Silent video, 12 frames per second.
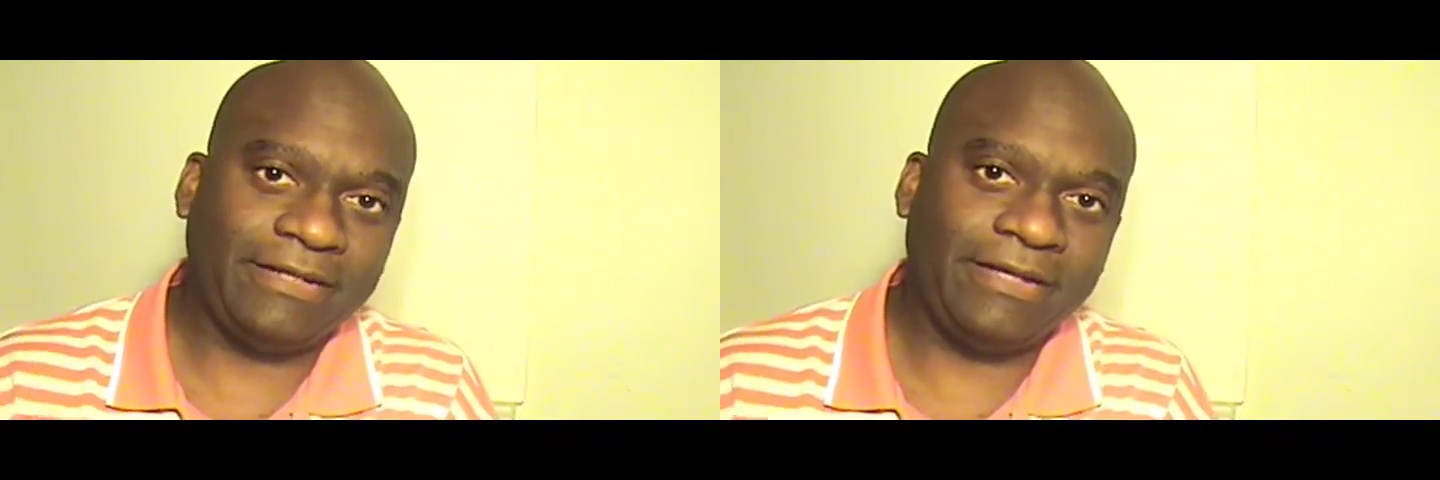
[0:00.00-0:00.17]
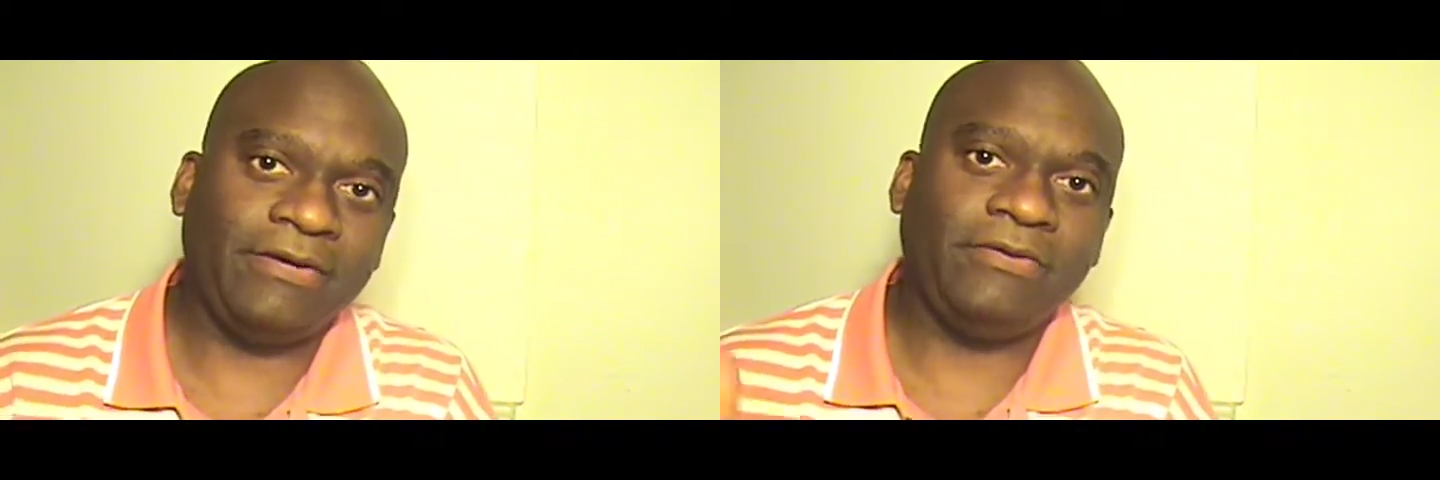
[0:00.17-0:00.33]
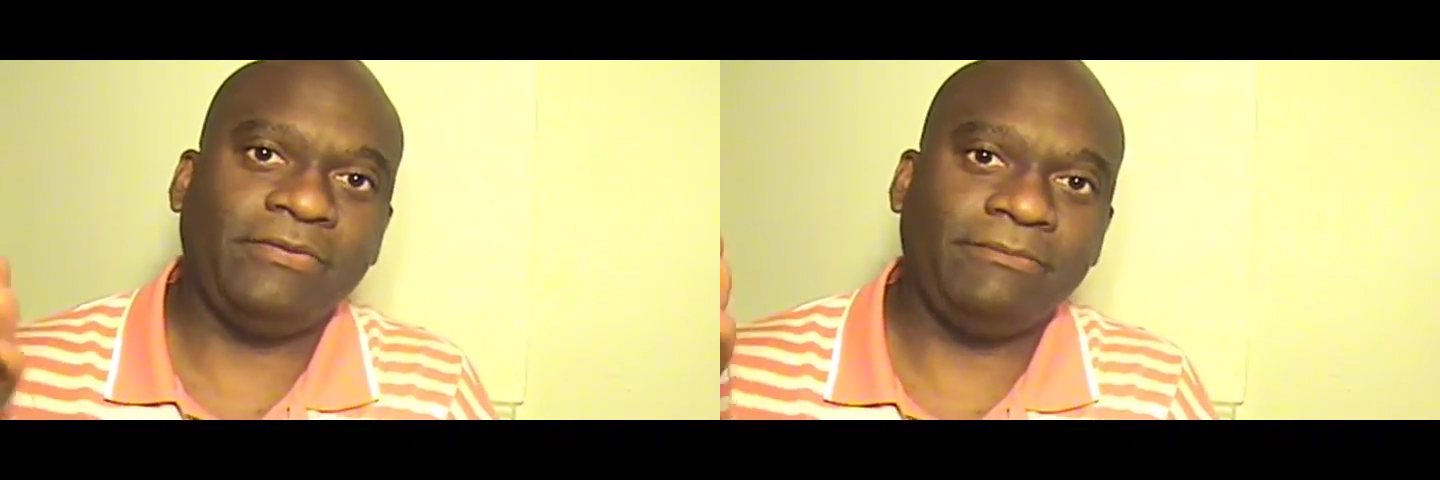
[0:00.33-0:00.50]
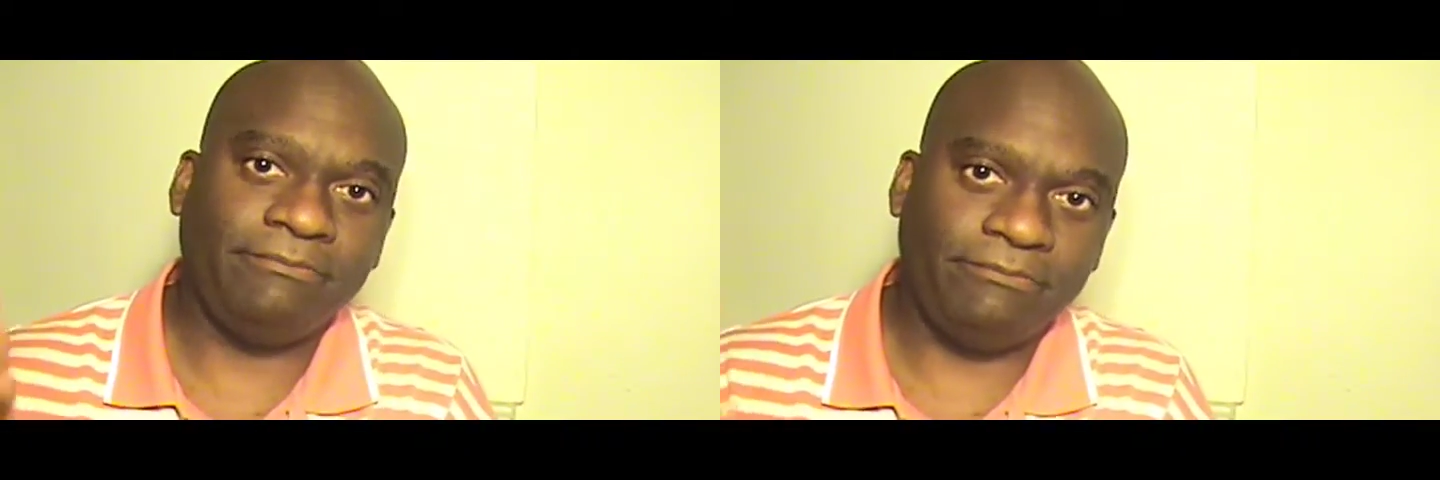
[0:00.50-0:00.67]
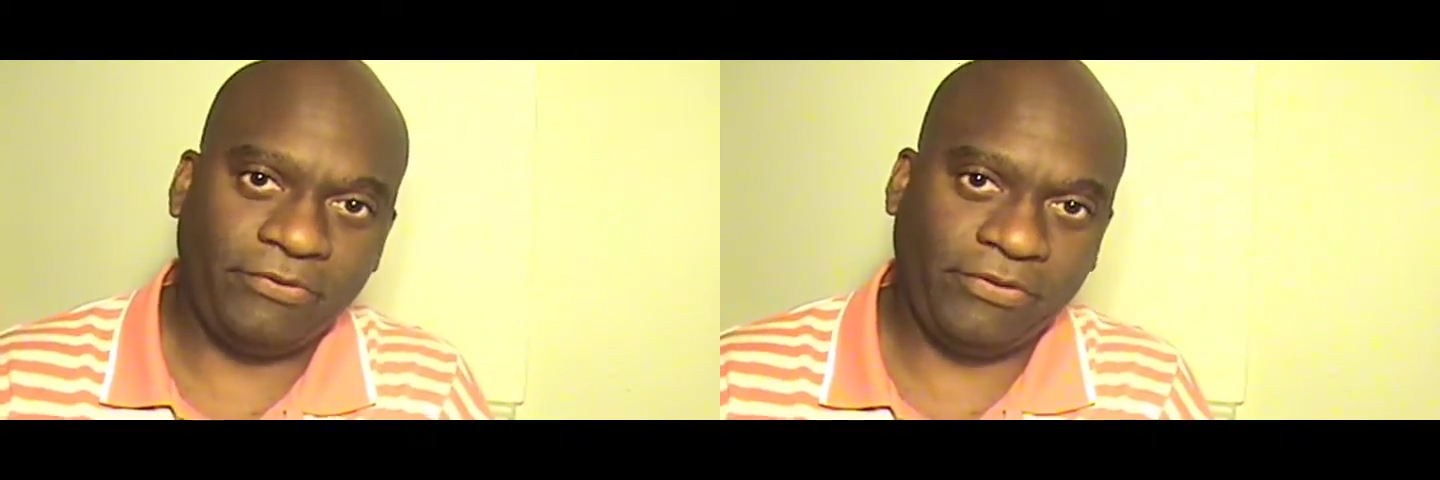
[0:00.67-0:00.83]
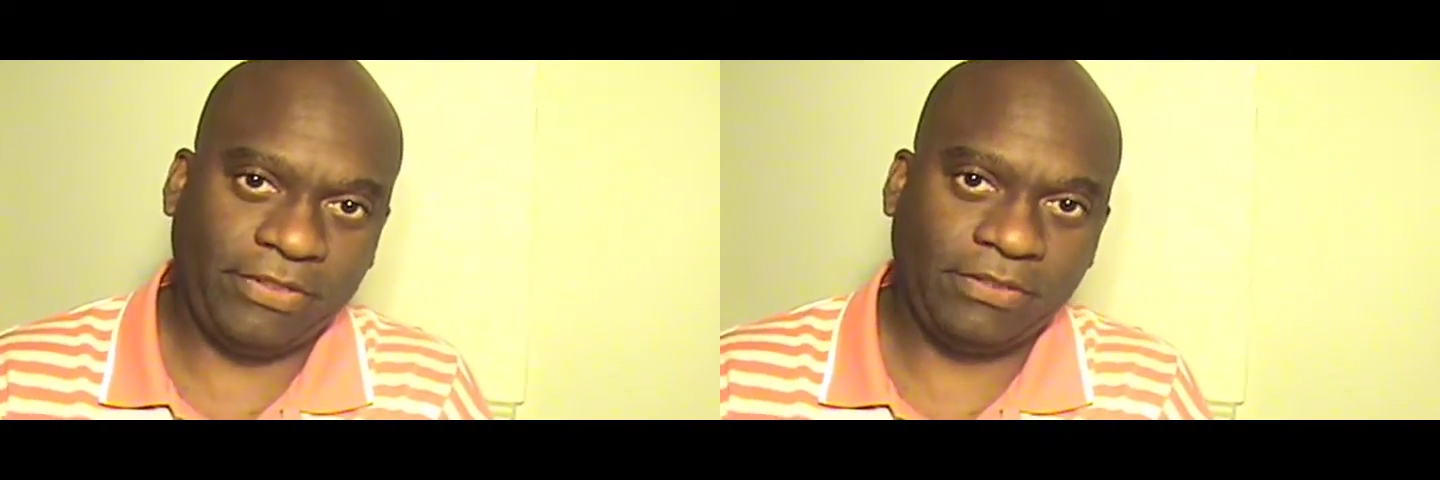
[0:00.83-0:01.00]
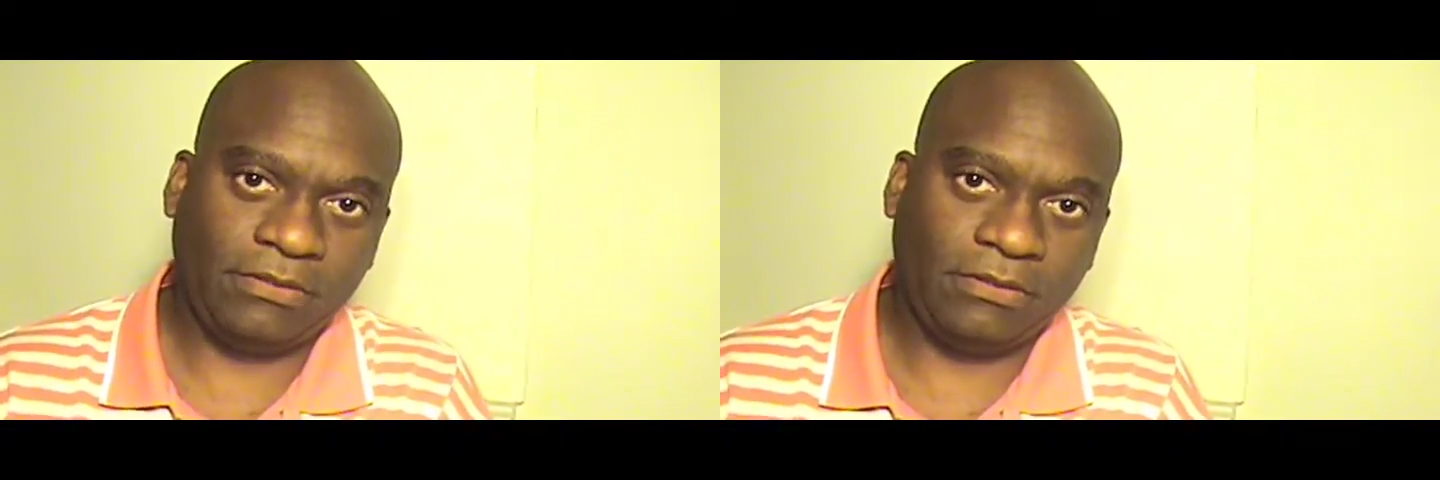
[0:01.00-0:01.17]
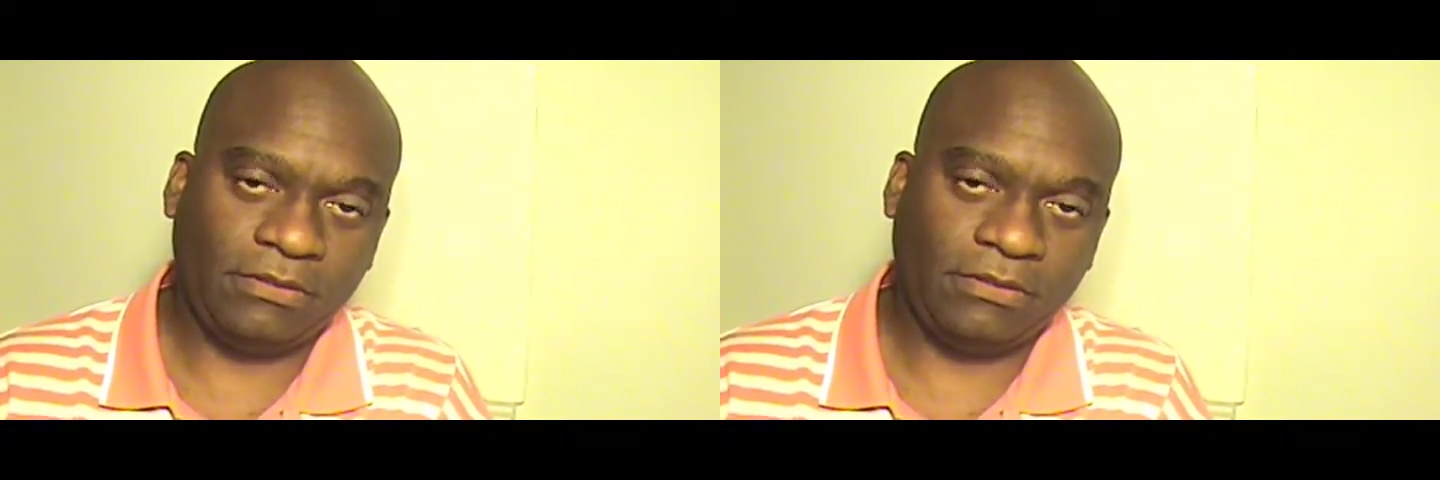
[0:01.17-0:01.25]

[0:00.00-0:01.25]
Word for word: out brilliant.